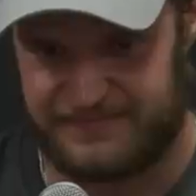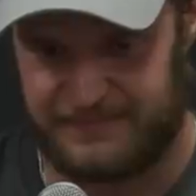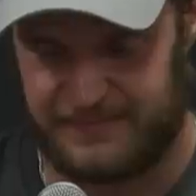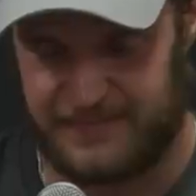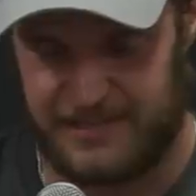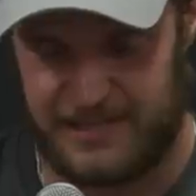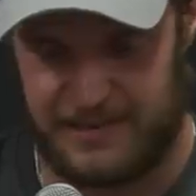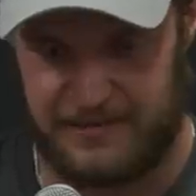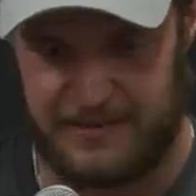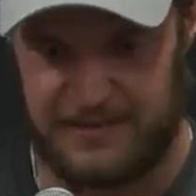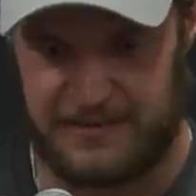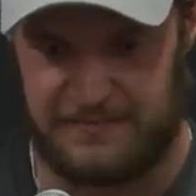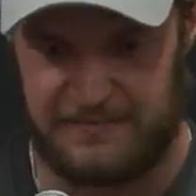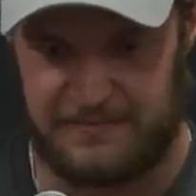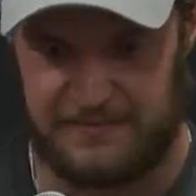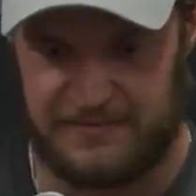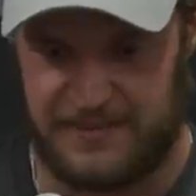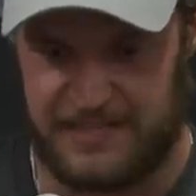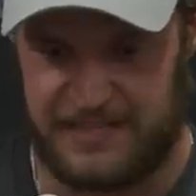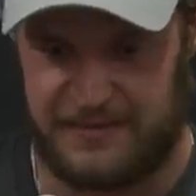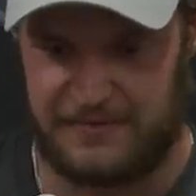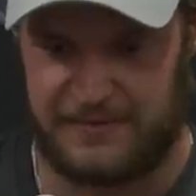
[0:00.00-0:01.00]

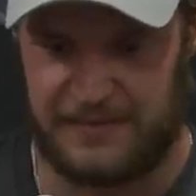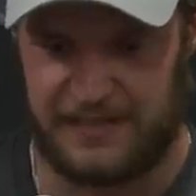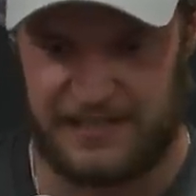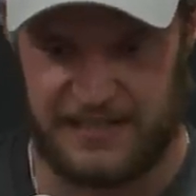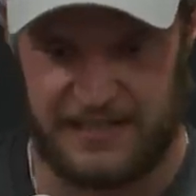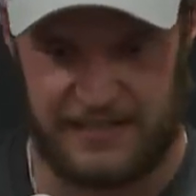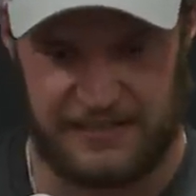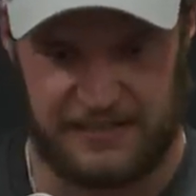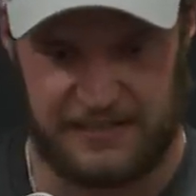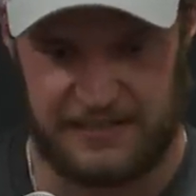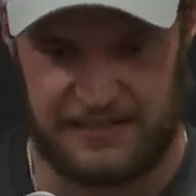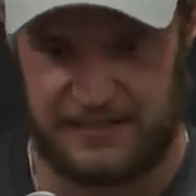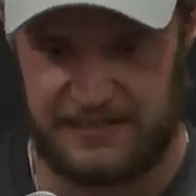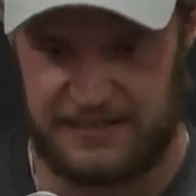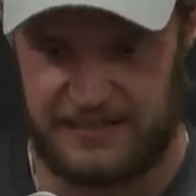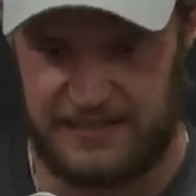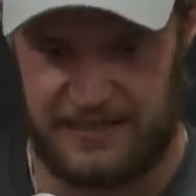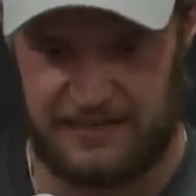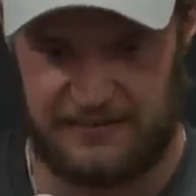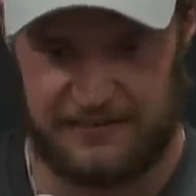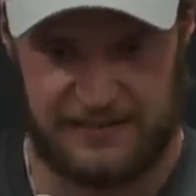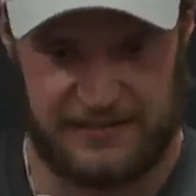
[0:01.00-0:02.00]
maybe later
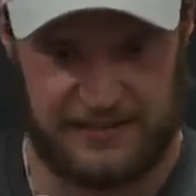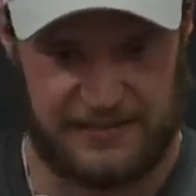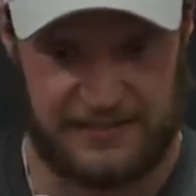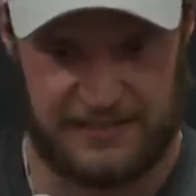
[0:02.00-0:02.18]
after